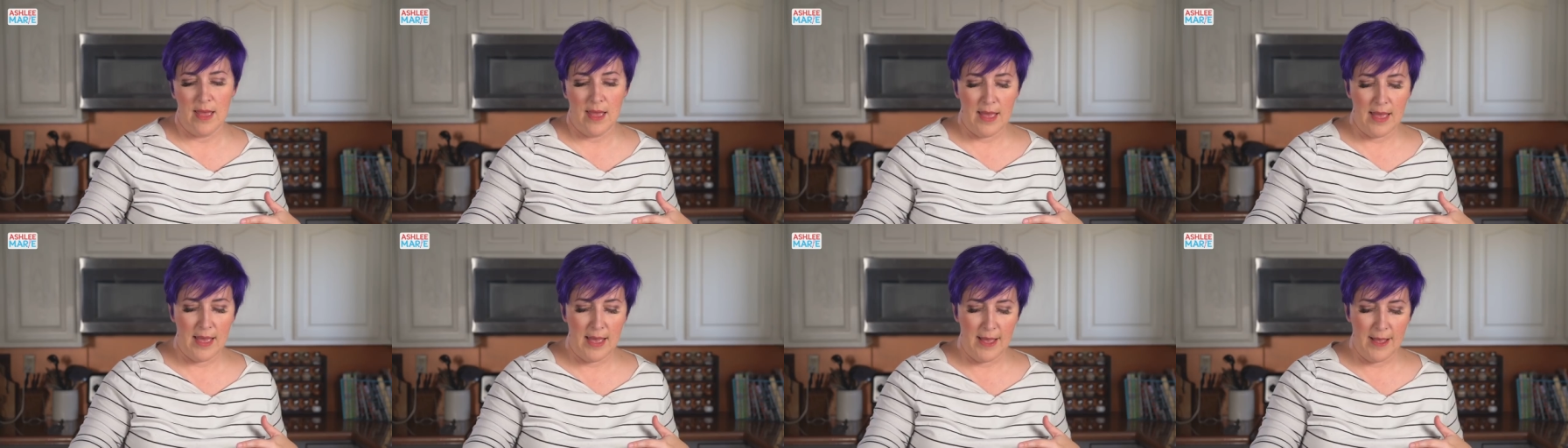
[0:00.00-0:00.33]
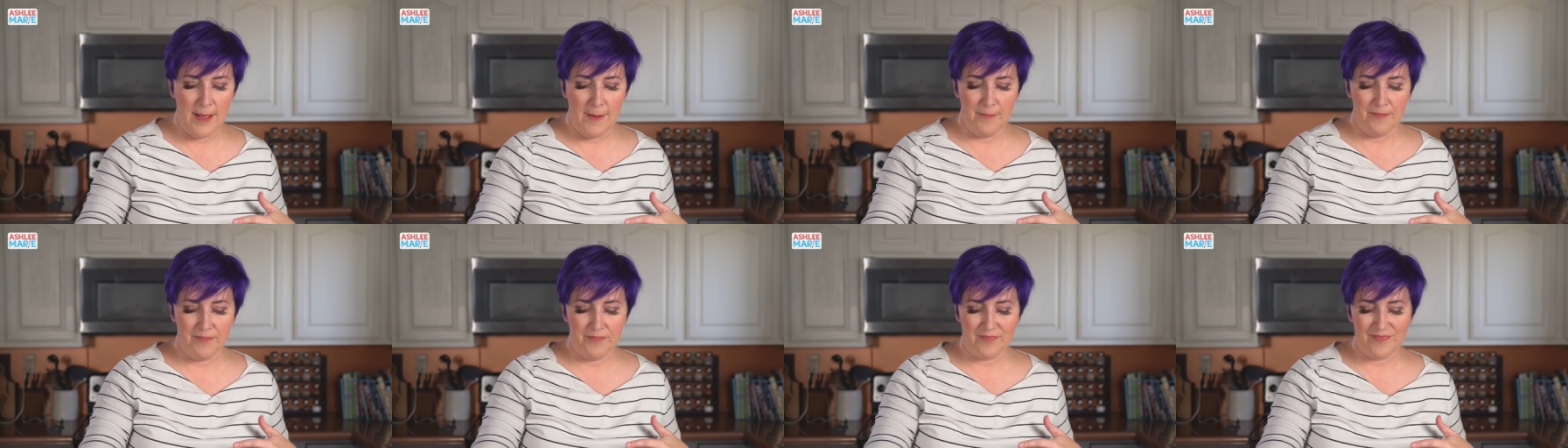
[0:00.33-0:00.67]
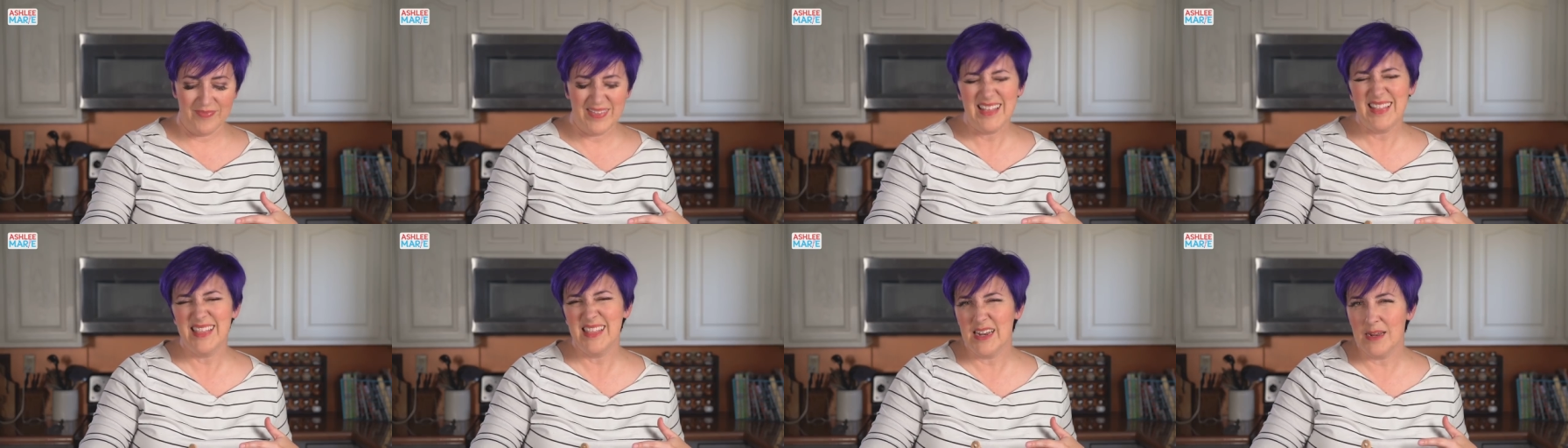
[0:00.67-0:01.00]
a
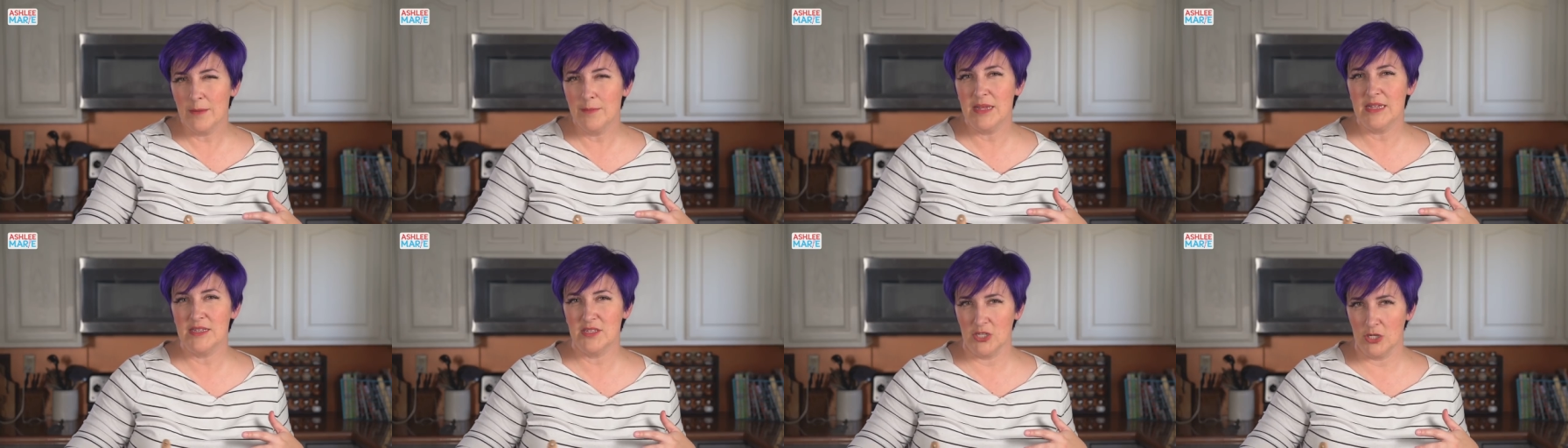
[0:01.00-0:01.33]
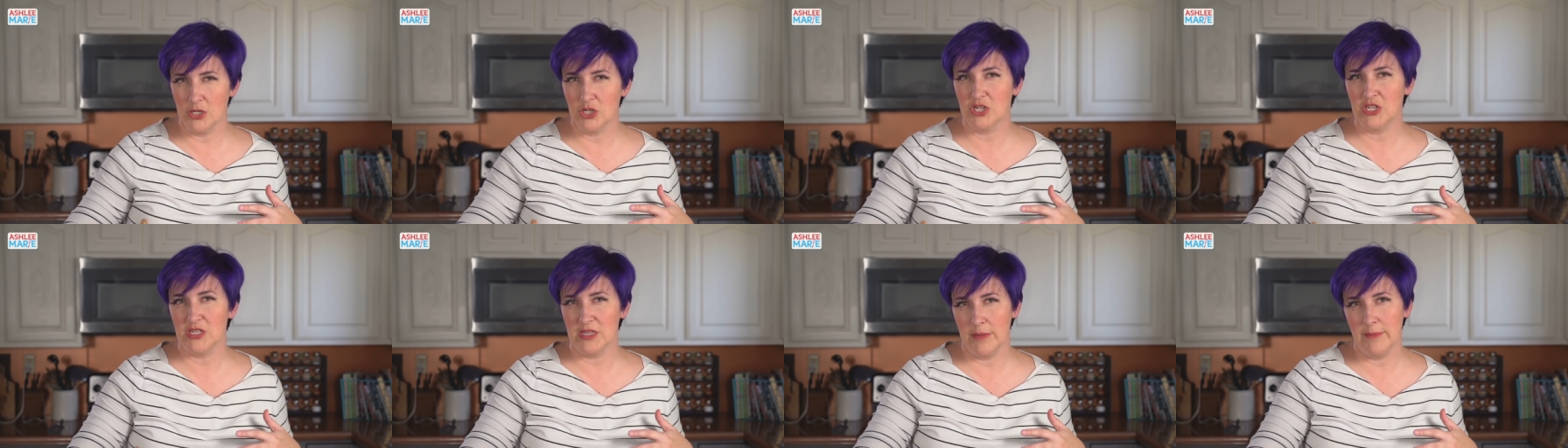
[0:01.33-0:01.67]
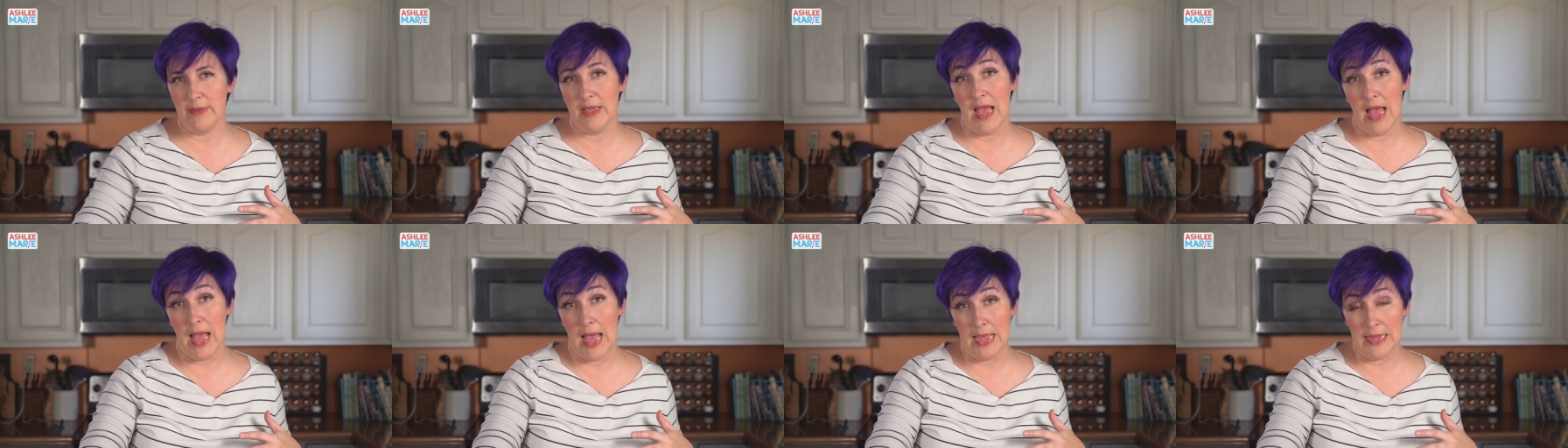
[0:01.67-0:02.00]
little bit socially
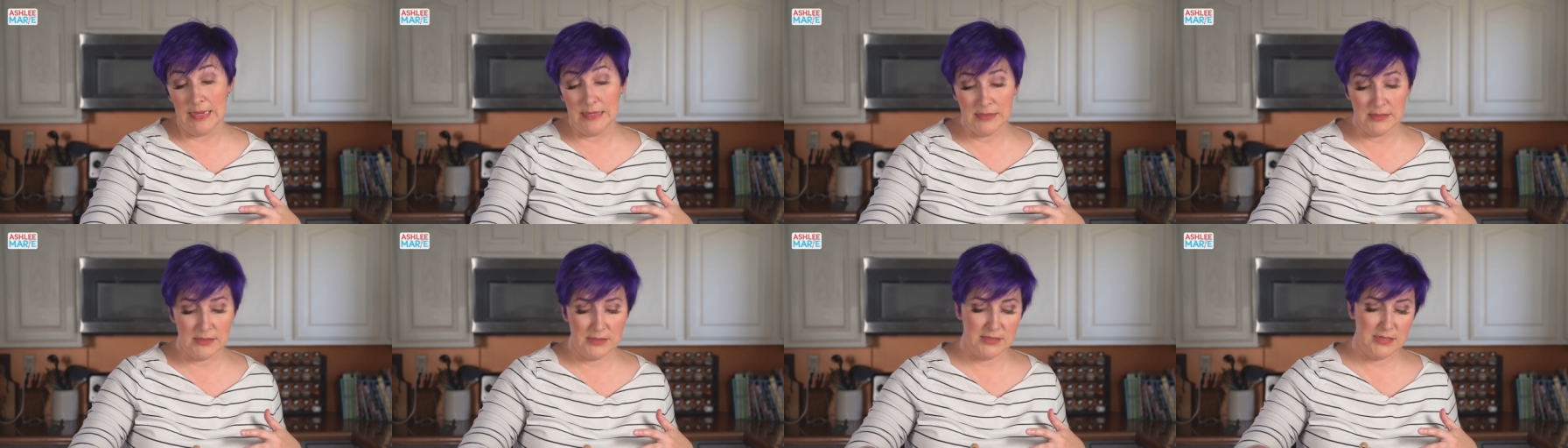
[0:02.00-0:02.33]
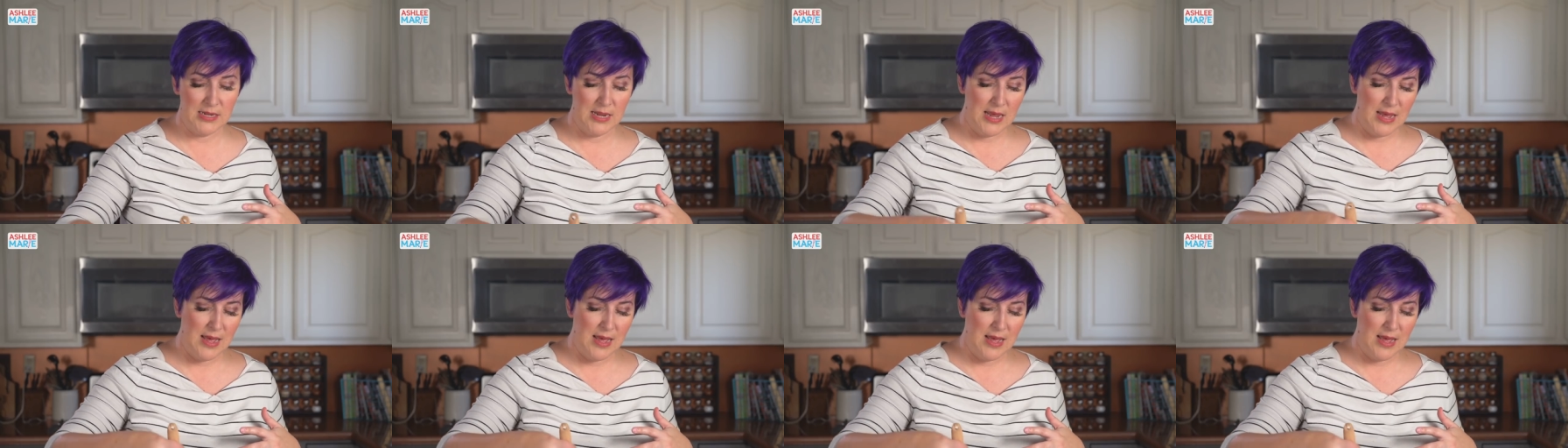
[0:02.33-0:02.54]
behind.